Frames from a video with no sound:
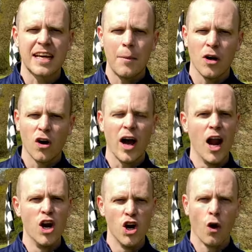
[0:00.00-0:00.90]
come along a
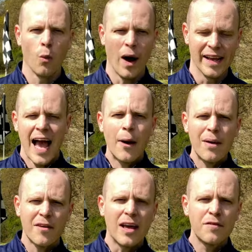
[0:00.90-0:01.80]
long way.
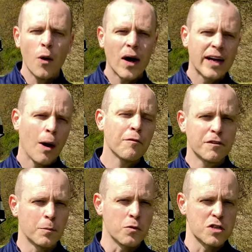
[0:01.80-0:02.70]
However, if you are
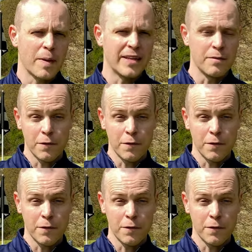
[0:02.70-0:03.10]
comfortable spending